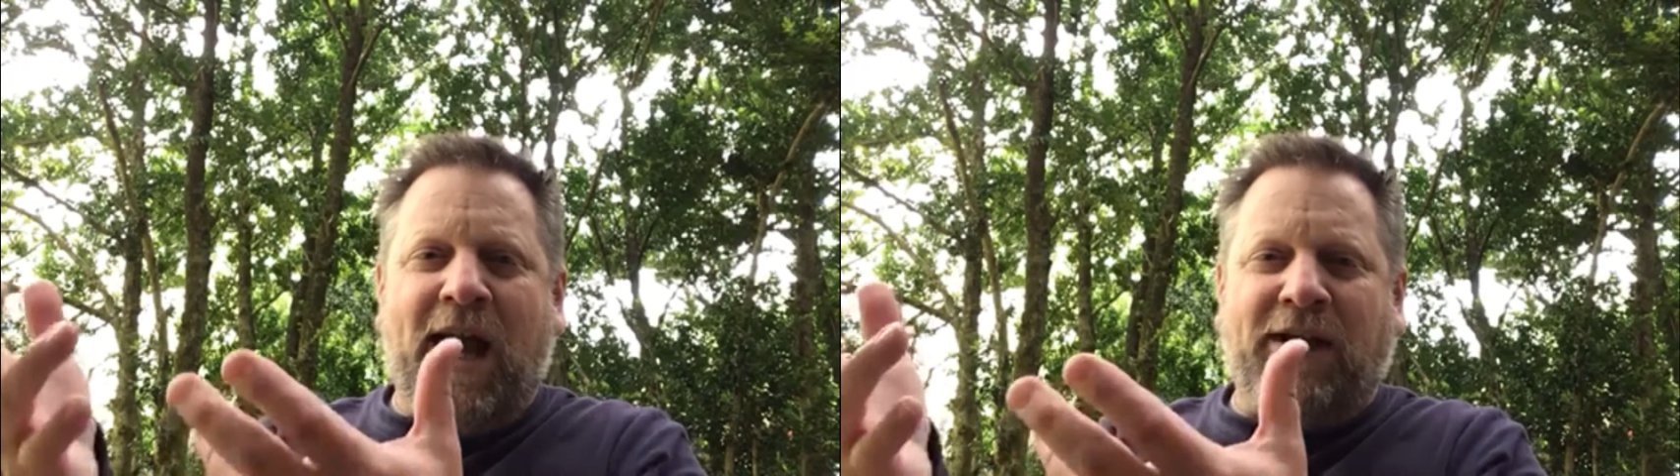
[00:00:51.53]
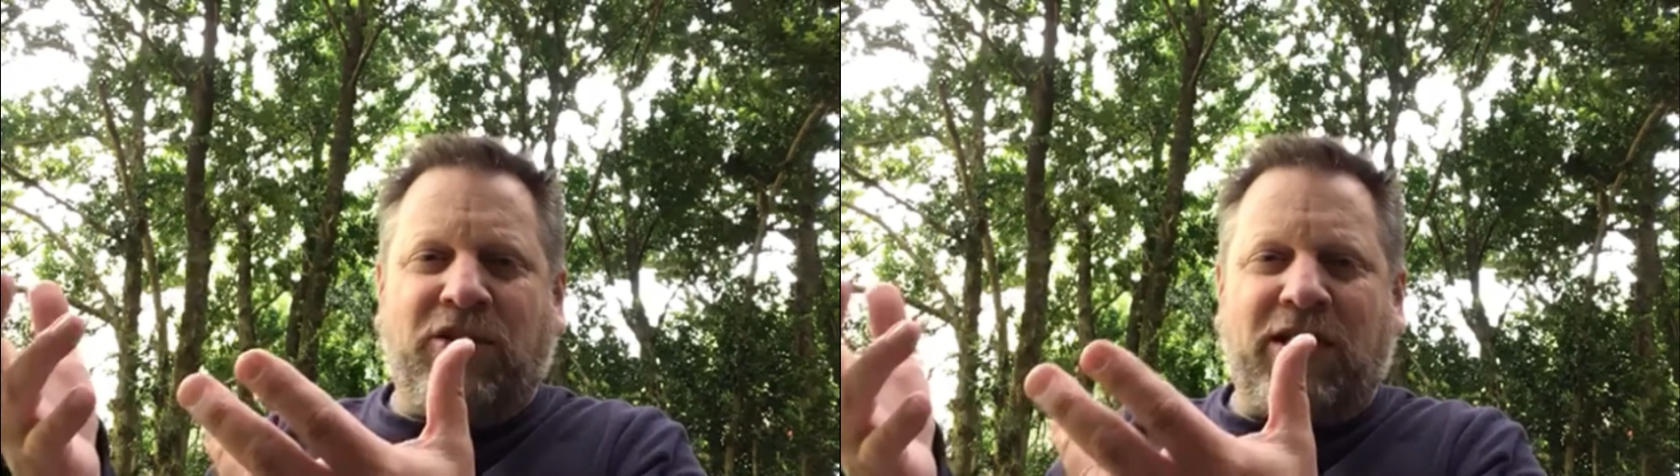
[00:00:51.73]

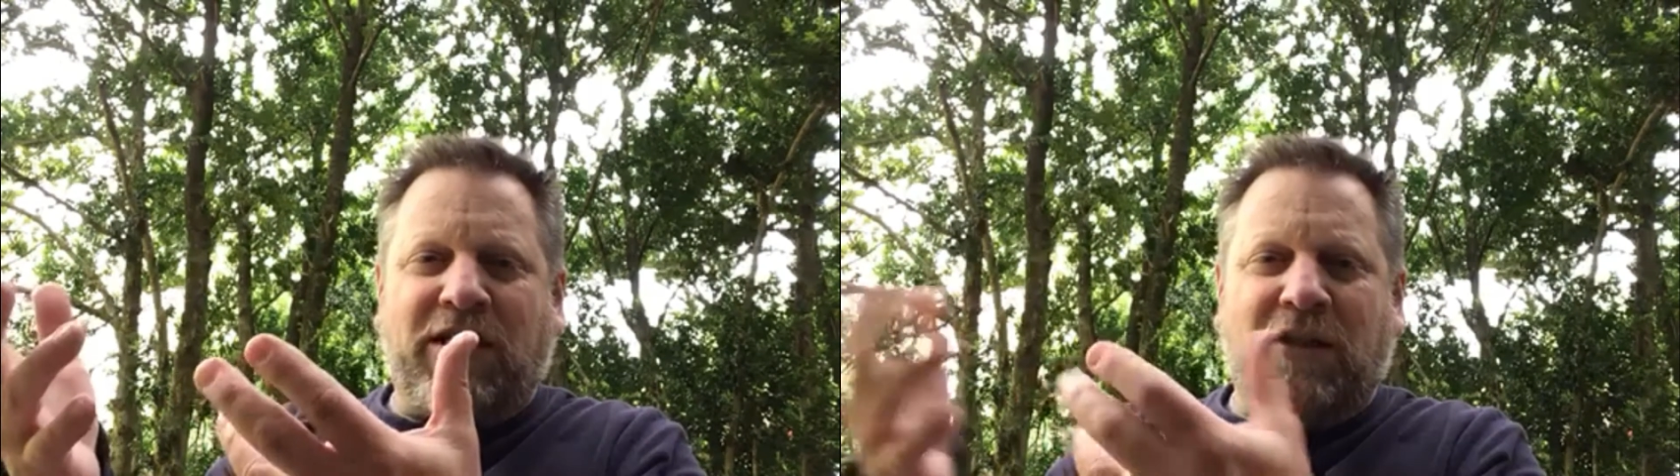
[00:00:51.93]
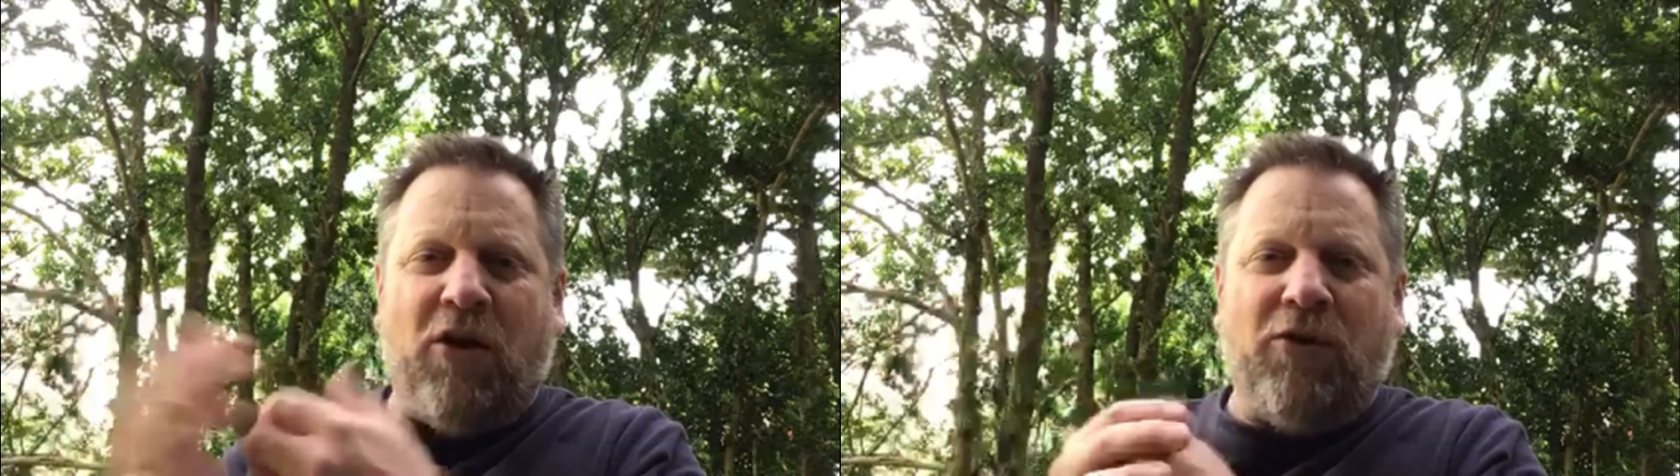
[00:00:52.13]

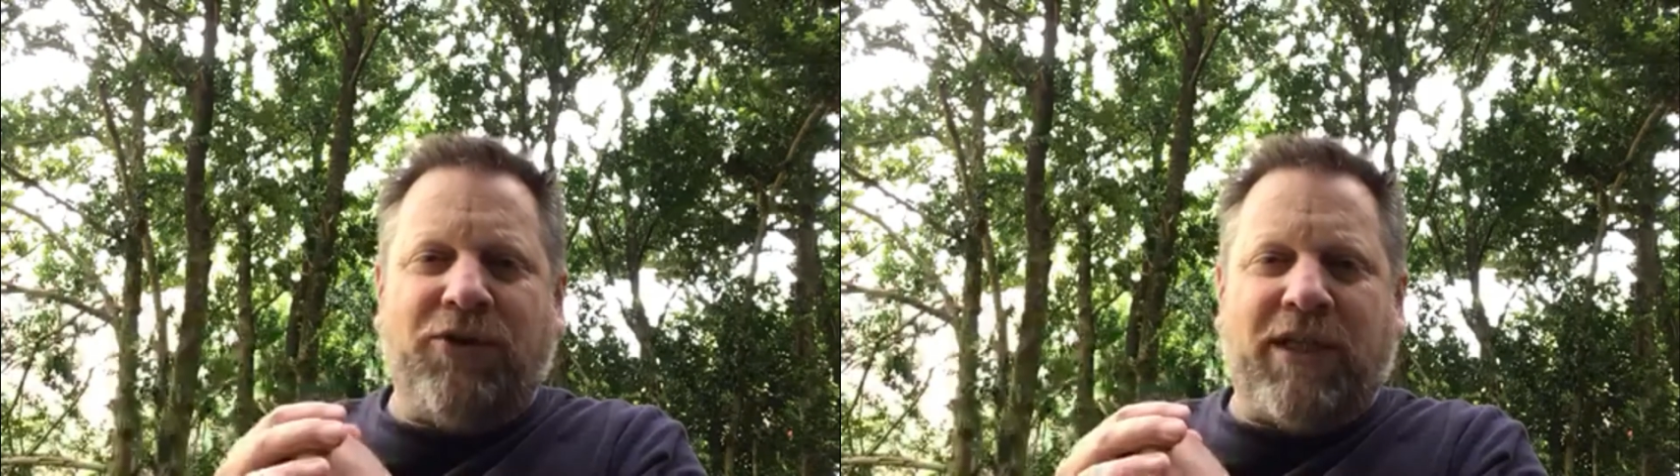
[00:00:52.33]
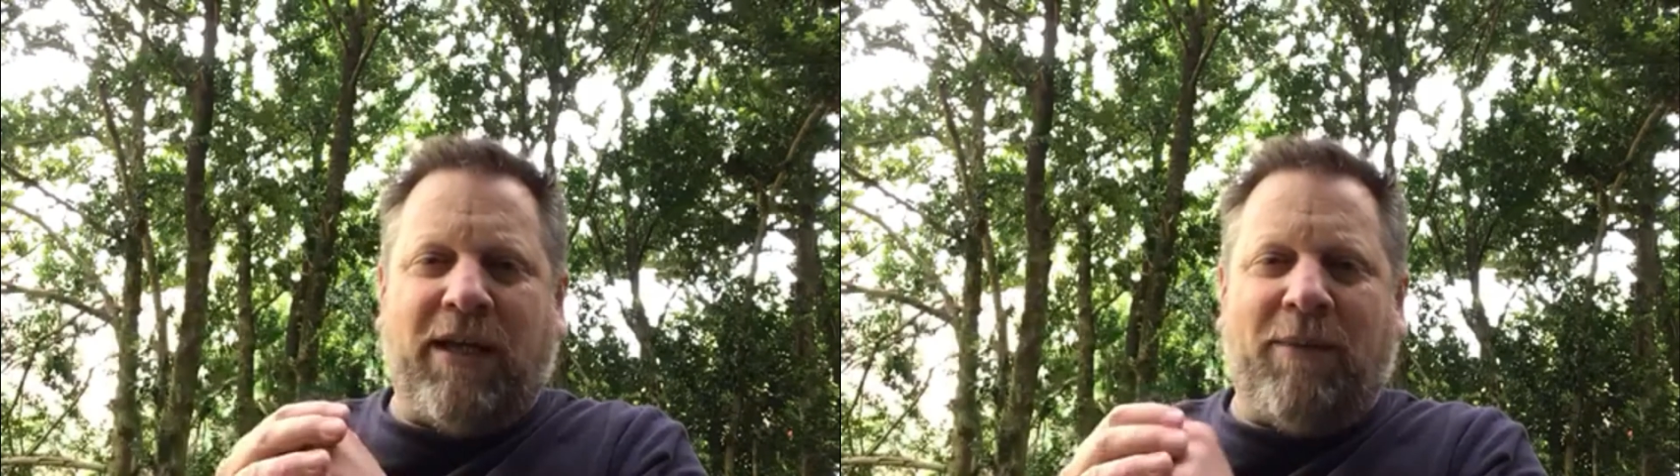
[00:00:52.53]
Jesus
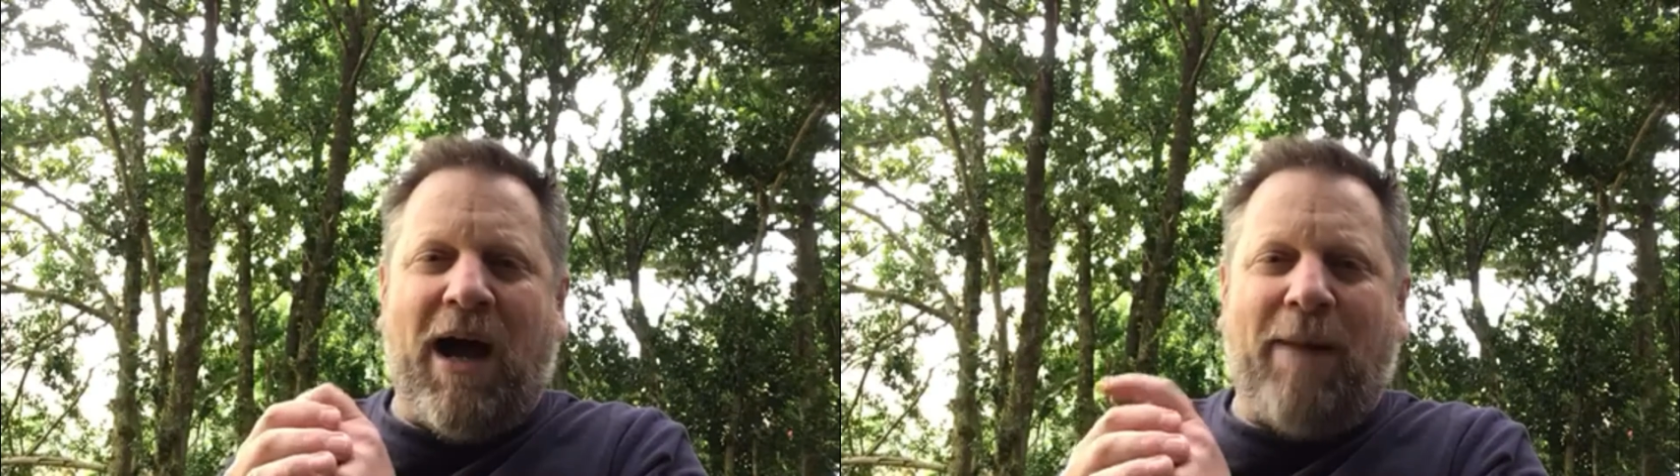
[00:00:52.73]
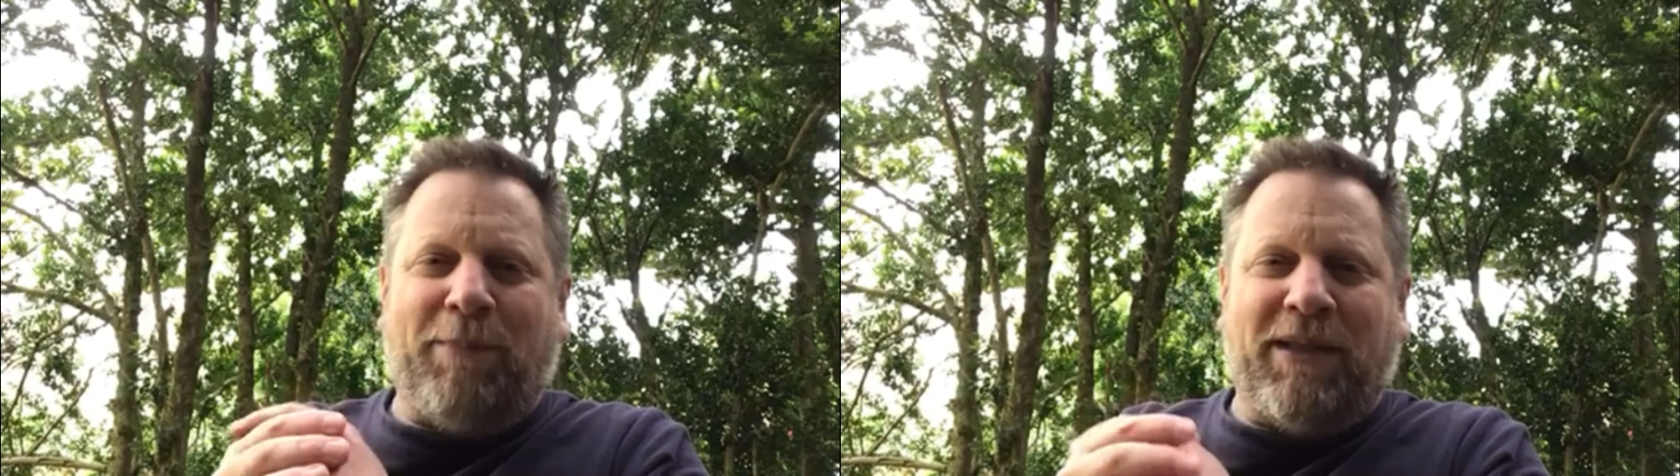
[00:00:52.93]
holds him
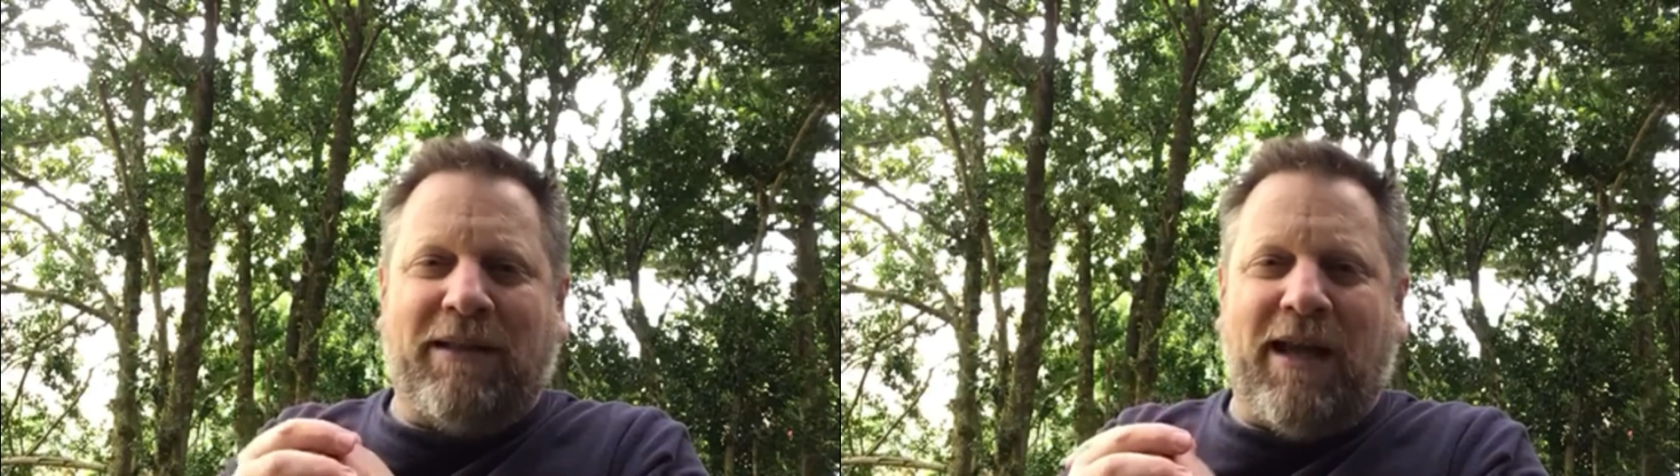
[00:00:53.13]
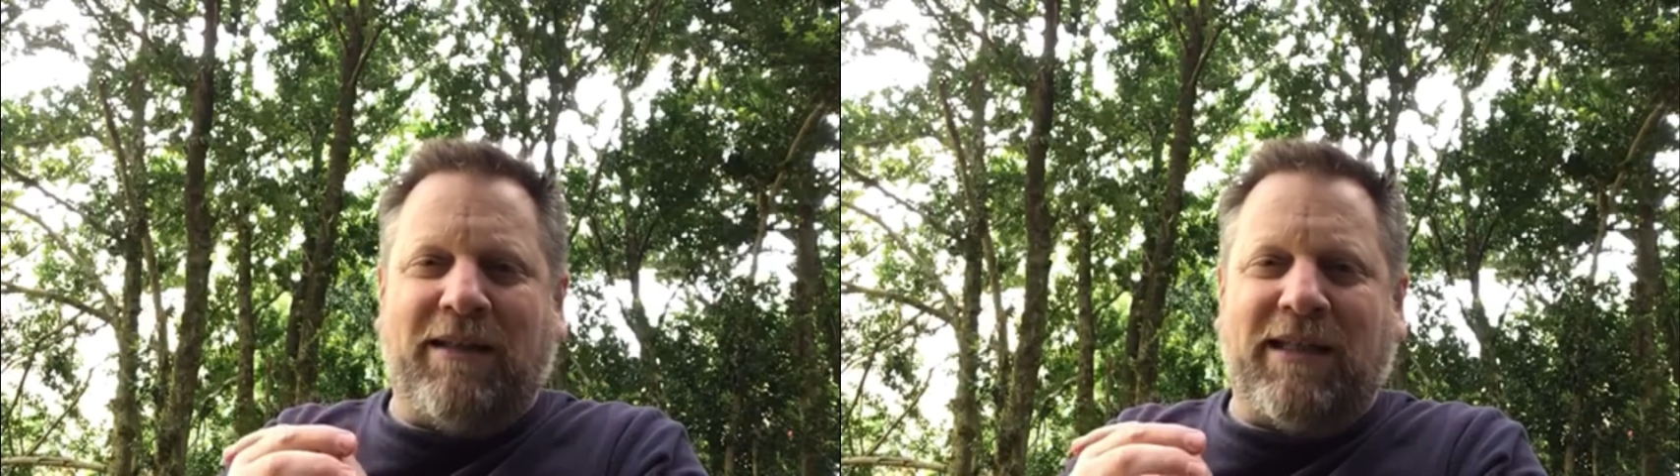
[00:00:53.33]
up
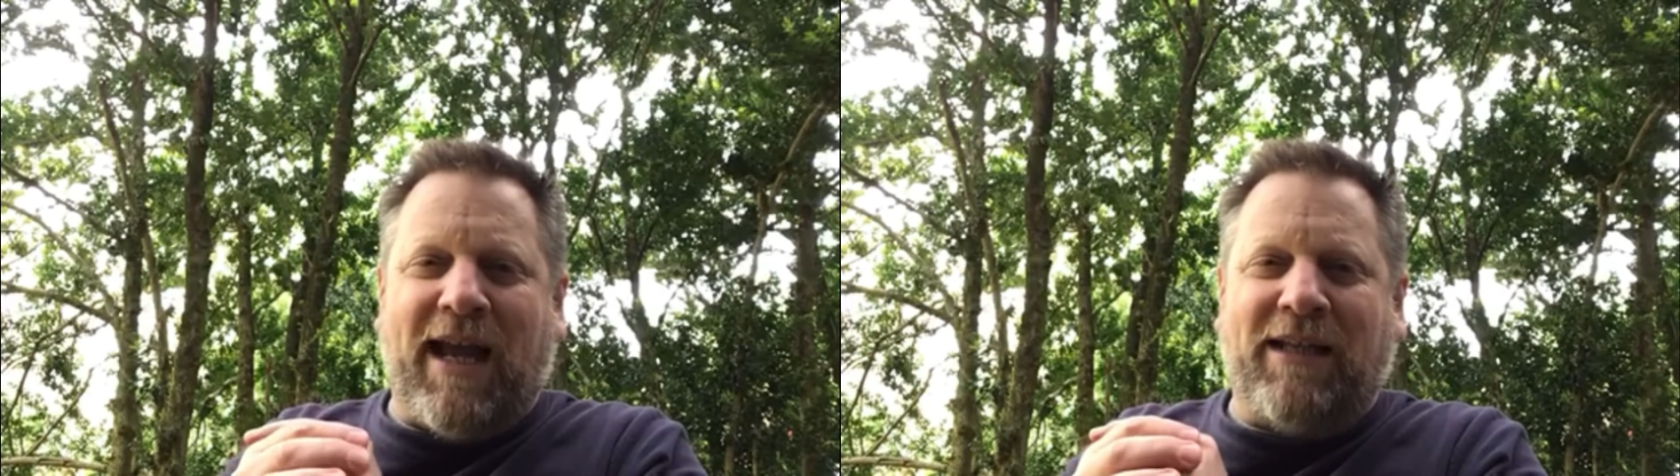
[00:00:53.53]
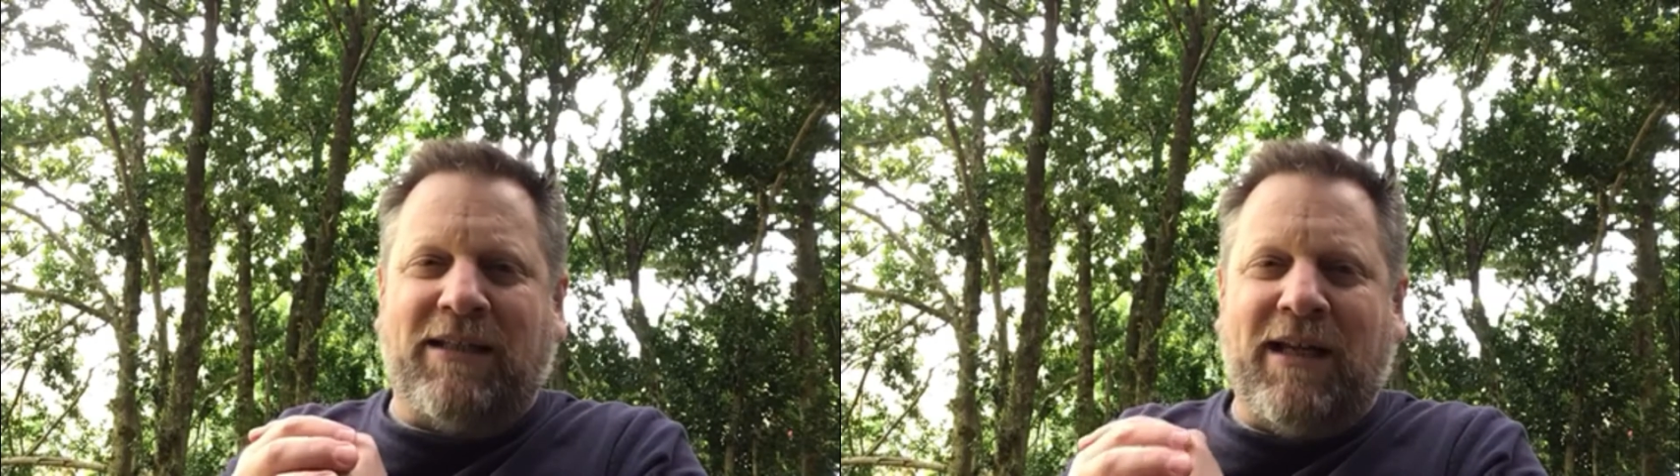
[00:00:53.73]
and
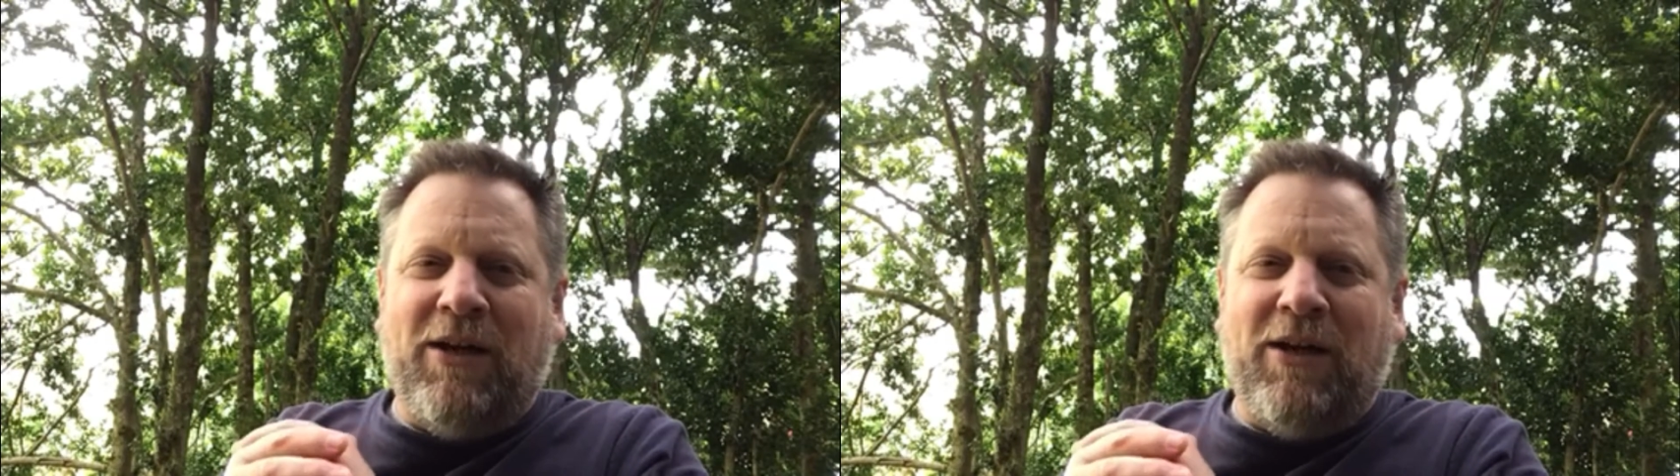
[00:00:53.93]
says,